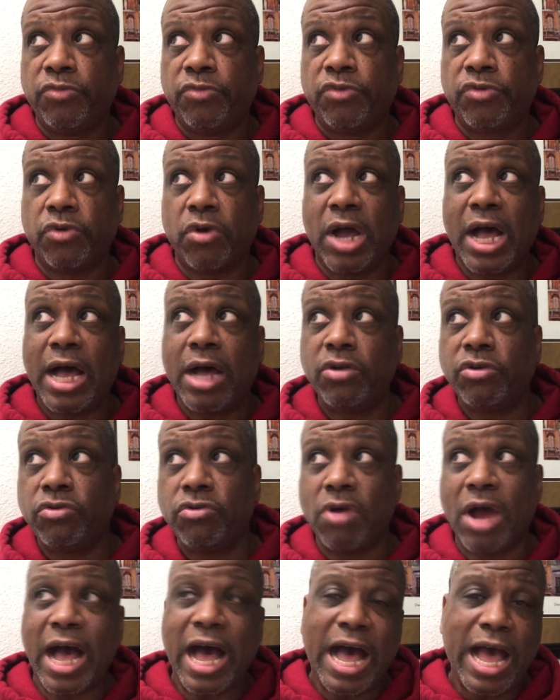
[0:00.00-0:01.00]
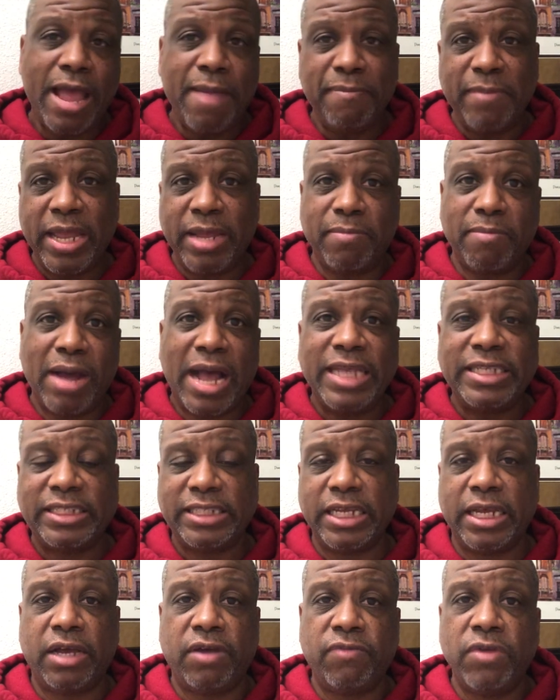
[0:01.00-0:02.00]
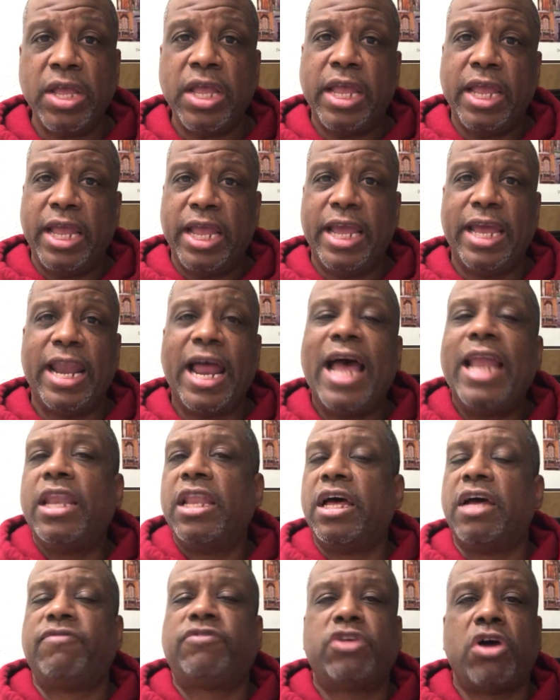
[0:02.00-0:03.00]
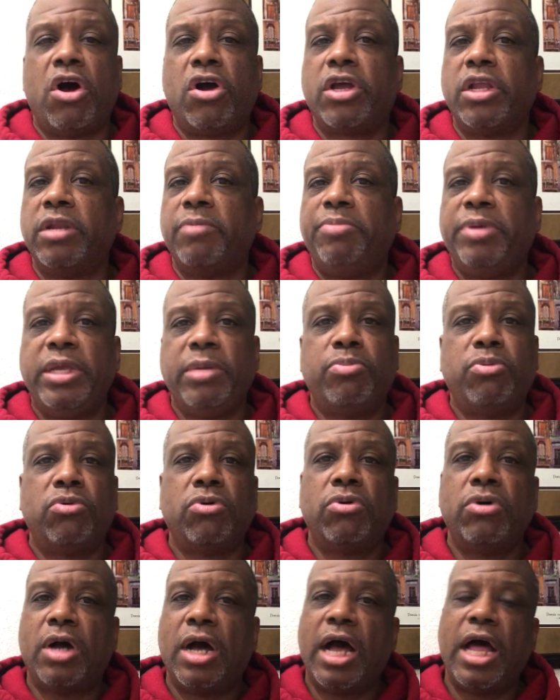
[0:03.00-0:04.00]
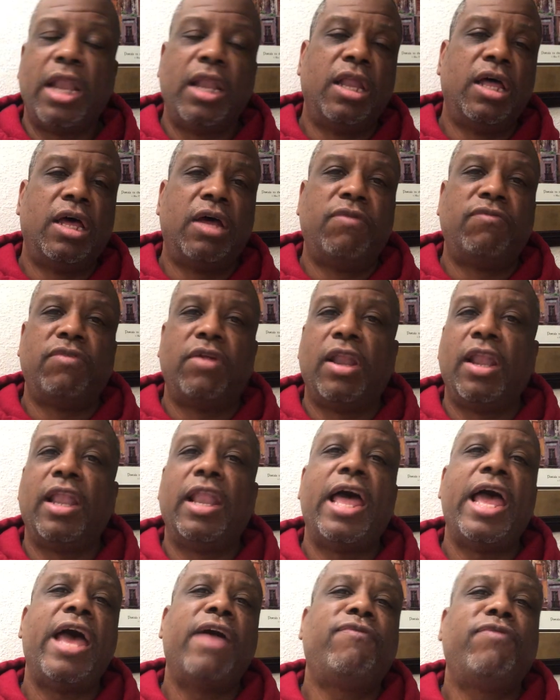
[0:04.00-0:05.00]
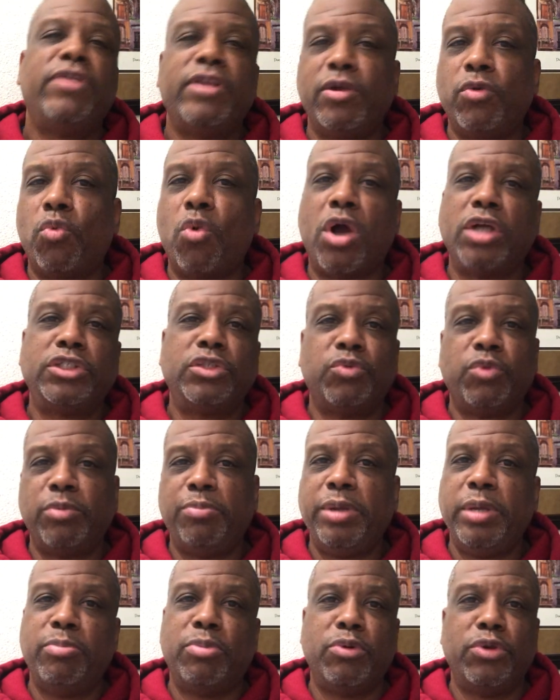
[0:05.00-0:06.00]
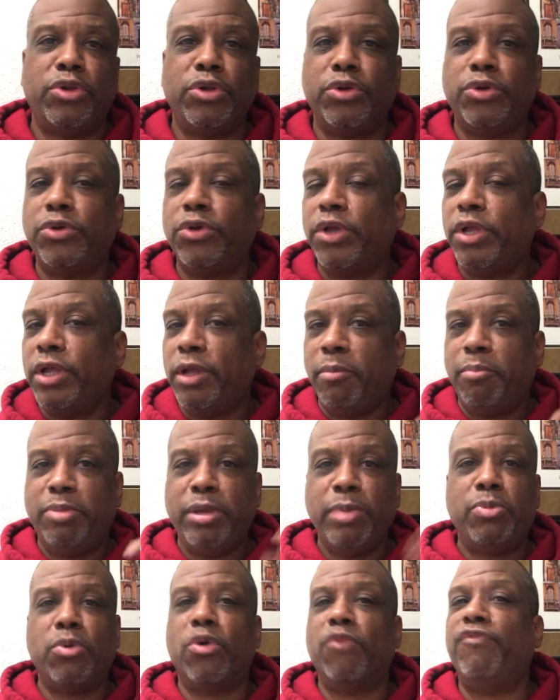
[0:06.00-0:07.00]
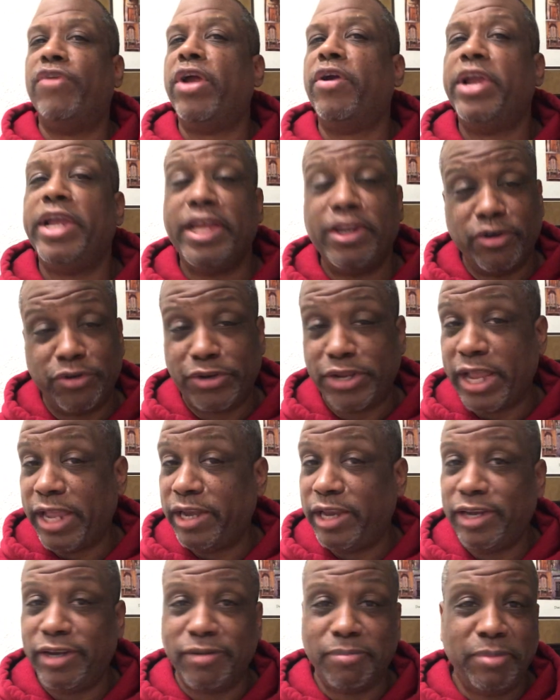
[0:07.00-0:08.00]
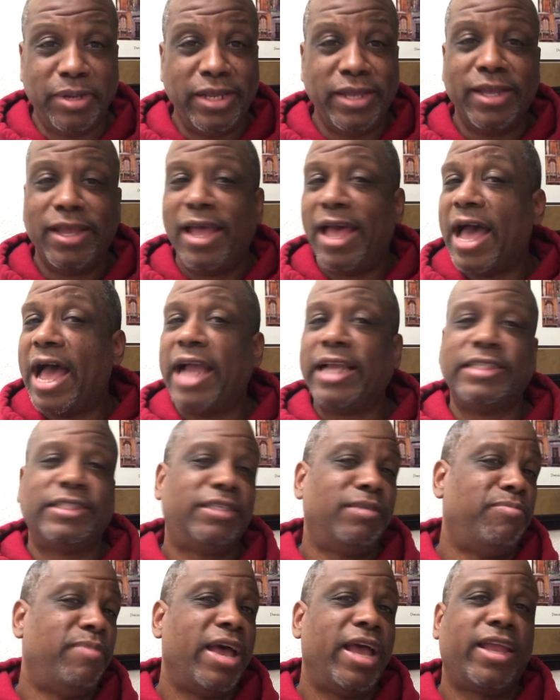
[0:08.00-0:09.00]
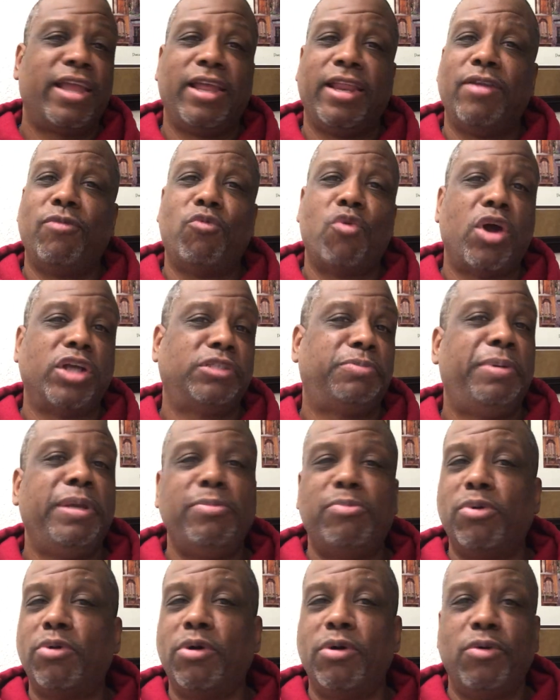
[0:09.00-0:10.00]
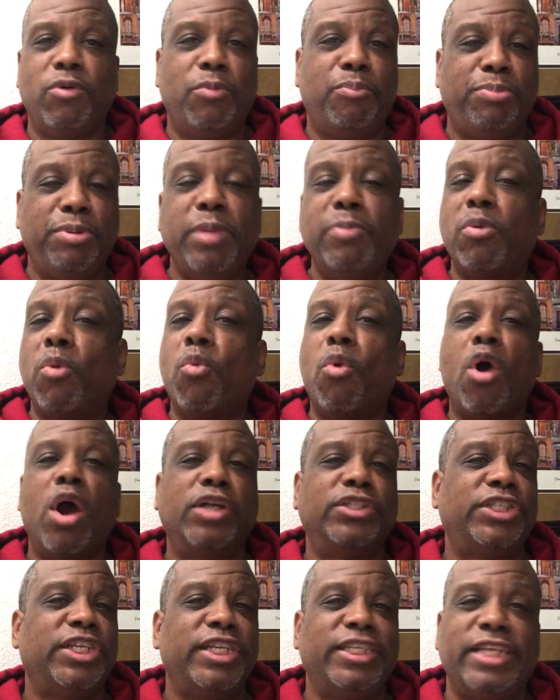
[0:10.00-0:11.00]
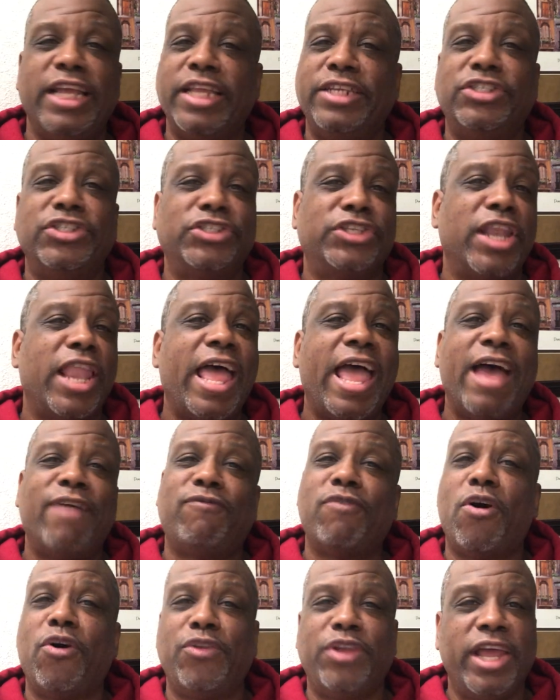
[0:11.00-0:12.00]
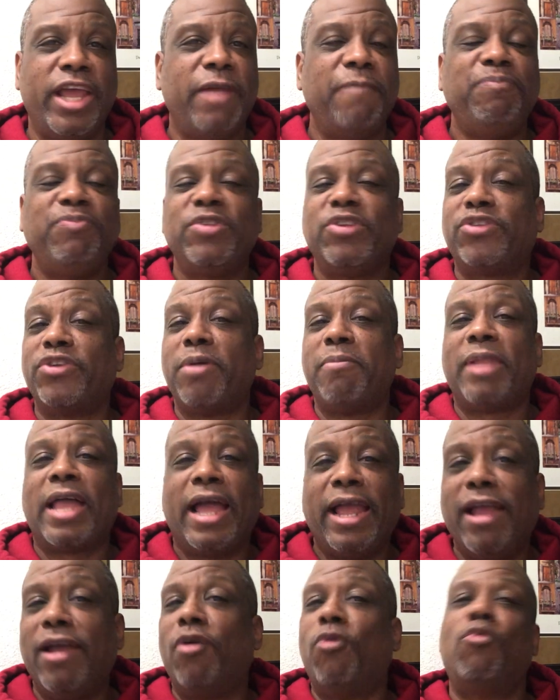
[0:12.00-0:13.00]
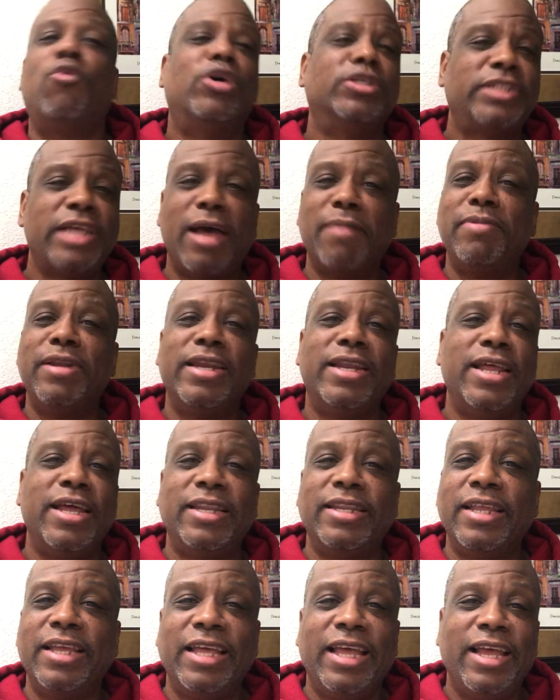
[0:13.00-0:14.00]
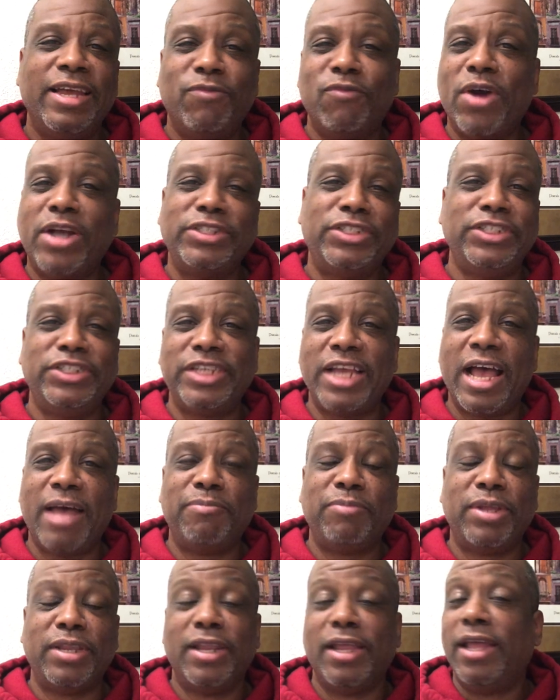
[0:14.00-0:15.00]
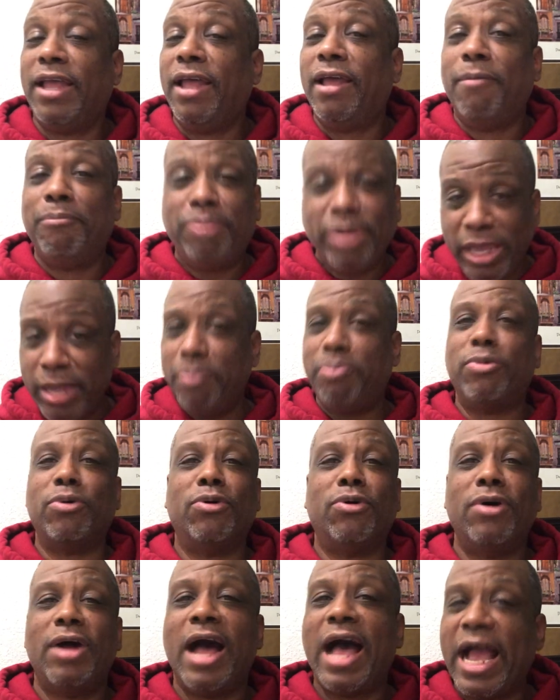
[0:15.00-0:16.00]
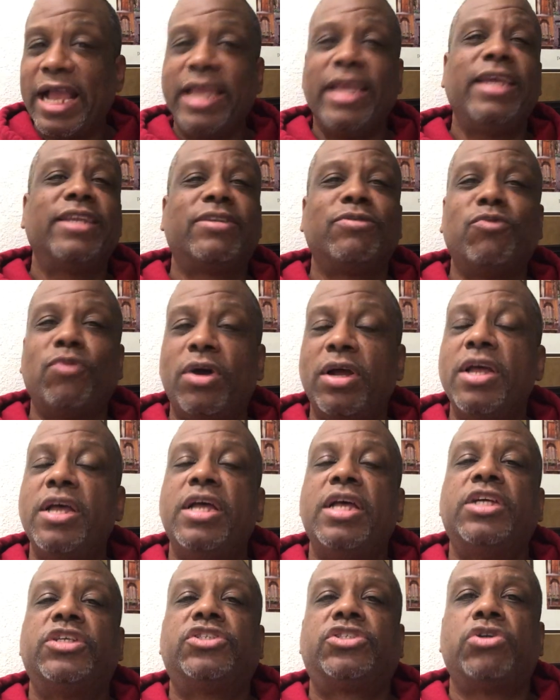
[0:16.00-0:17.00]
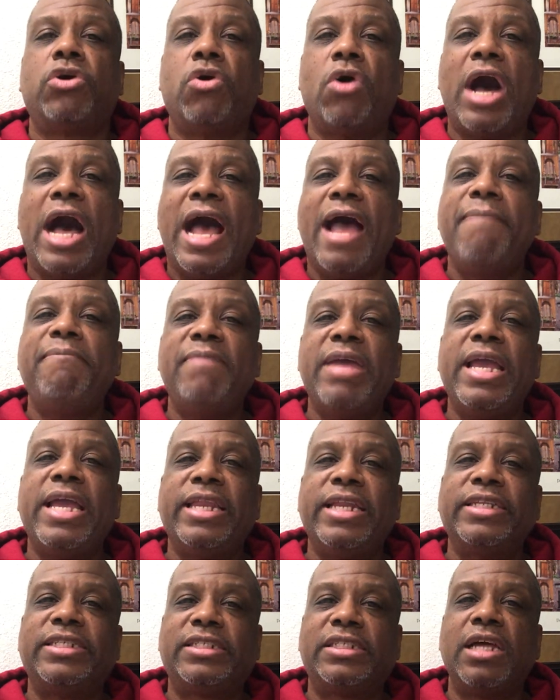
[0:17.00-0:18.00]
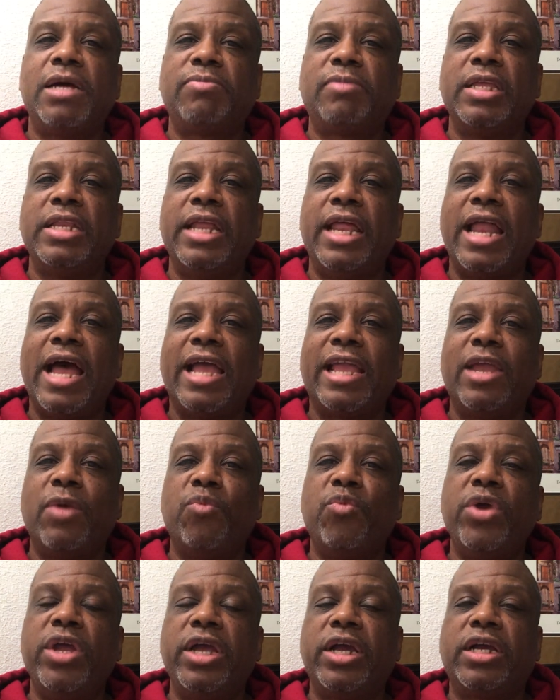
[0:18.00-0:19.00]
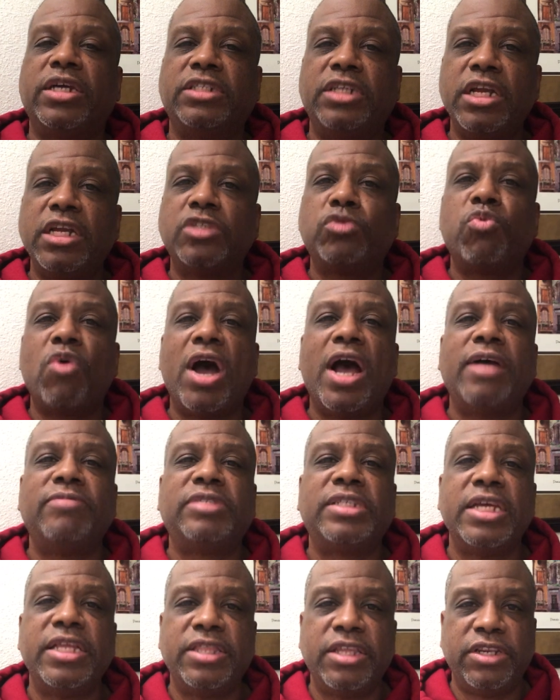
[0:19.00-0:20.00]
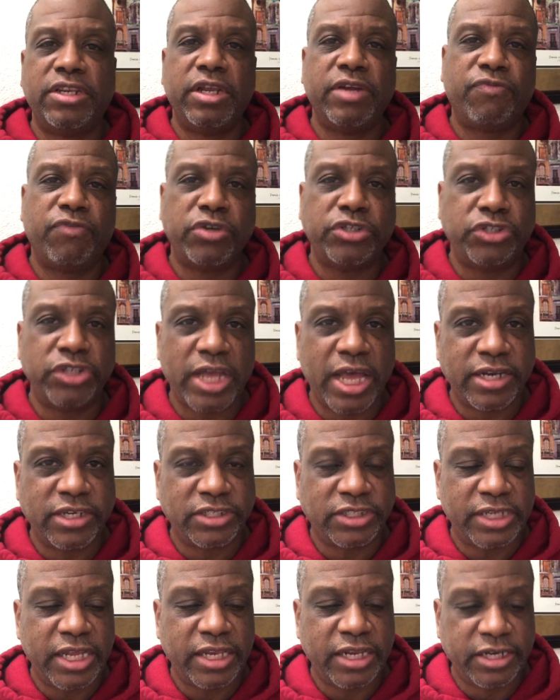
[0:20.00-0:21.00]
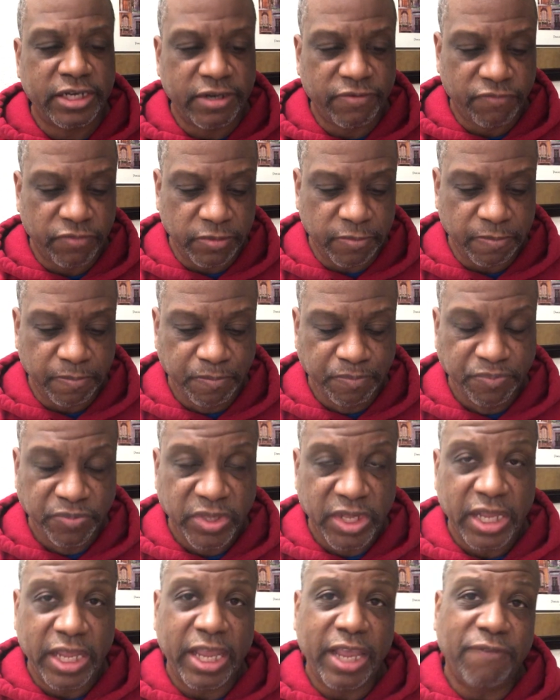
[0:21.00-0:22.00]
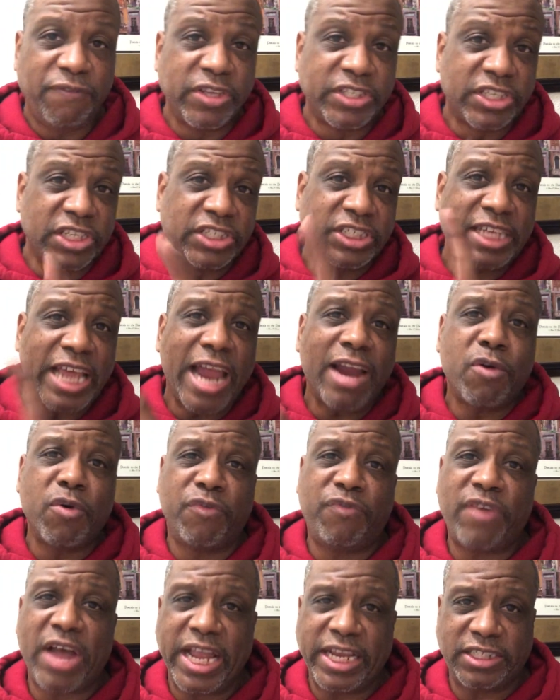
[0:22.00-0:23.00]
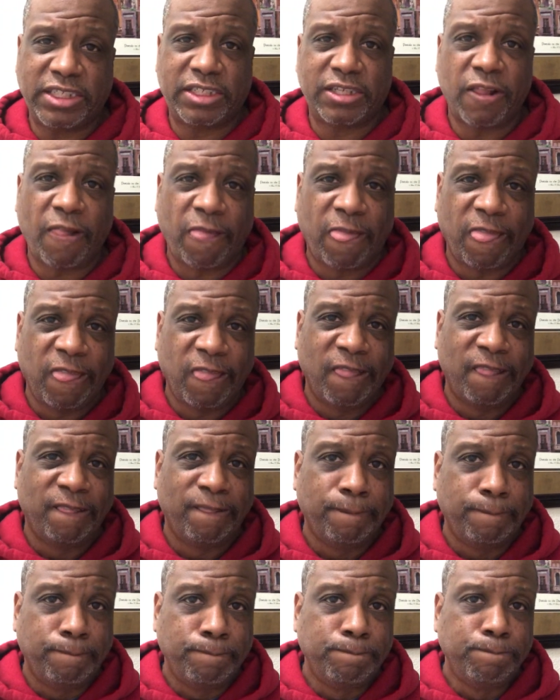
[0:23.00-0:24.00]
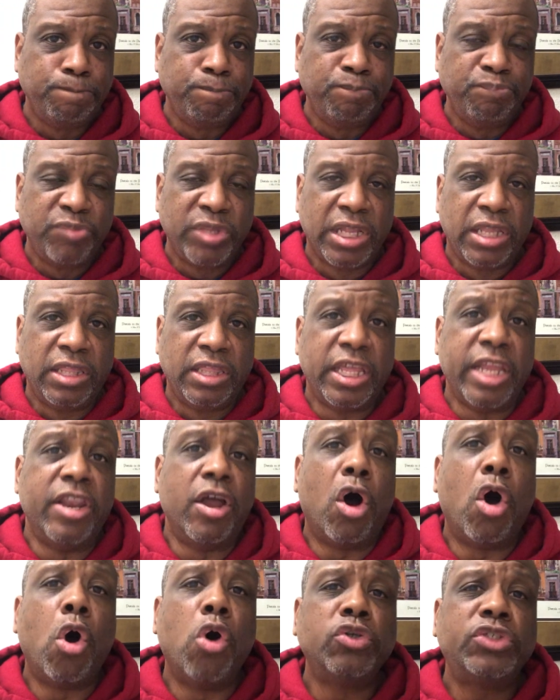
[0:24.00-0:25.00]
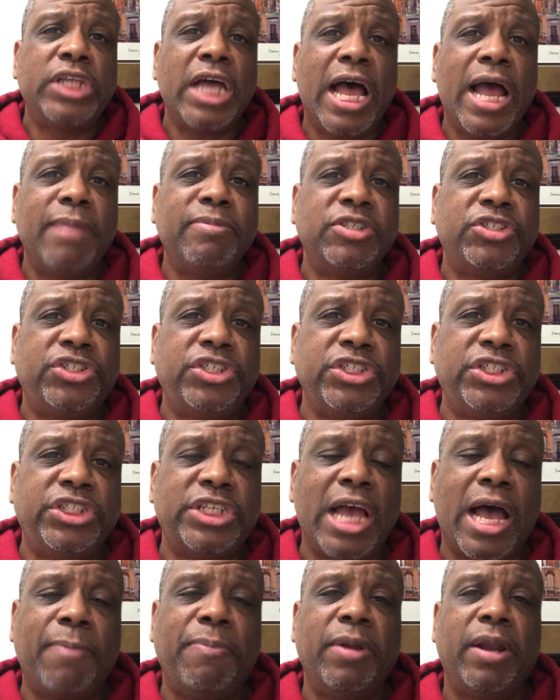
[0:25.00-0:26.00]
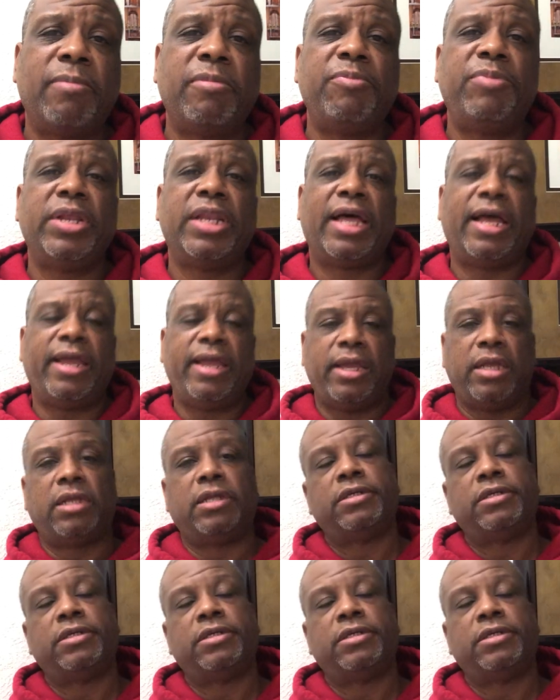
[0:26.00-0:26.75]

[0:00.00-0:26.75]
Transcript: So how do I make myself? And I love talking to people. I love laughing and watching what people do. People are very entertaining to me. I can sit back and watch people people watch and, and just laugh all day. So I'm like, what's happening to that? Why is she shopping? people. I can get to what. So I made it something that I can win because here's why I'm saying the difference. You got to understand the difference. If it's a sacrifice, then the whole time that she's shopping, I'm going to be like,